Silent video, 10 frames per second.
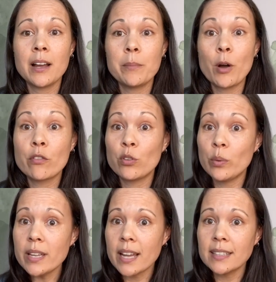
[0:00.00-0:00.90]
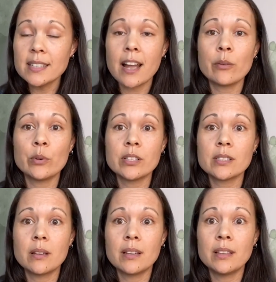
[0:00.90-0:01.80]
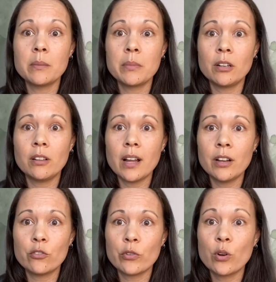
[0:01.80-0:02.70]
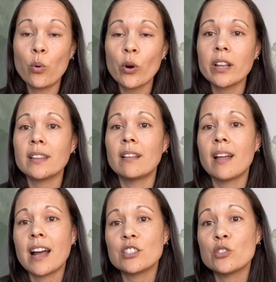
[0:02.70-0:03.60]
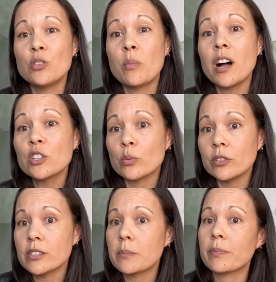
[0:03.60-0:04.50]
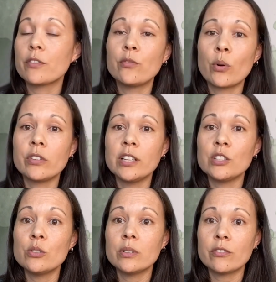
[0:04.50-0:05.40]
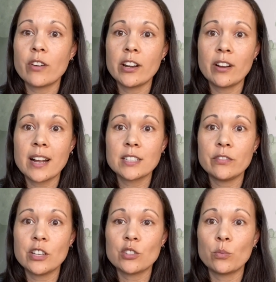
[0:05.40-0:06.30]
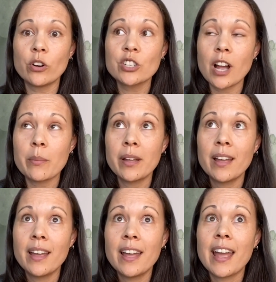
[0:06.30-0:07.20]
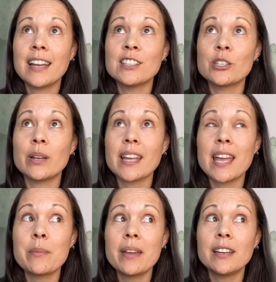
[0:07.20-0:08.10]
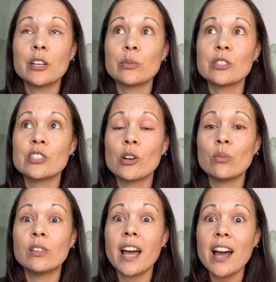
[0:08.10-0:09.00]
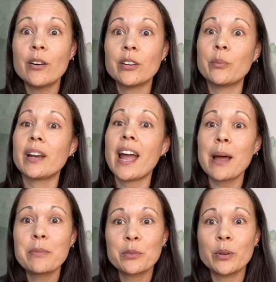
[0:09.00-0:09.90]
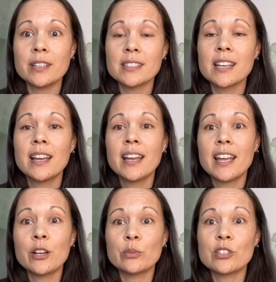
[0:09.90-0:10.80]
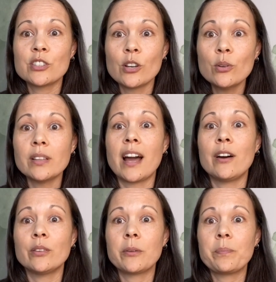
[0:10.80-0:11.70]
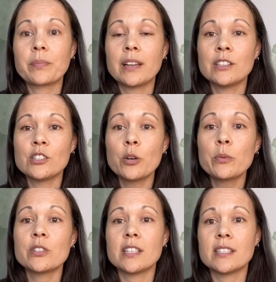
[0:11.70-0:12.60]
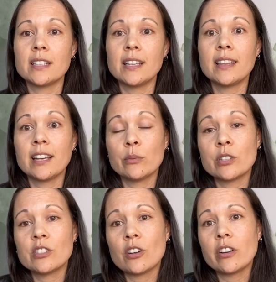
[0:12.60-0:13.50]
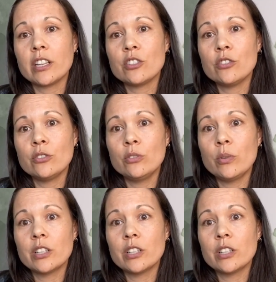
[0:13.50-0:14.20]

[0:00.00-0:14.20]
over the weekend, I was in the middle of recording the last 2 modules for the Intuitive Writer Activation Workshop. And so it came in and it was so loud, and what happened was it was so loud and so persistent that it was starting to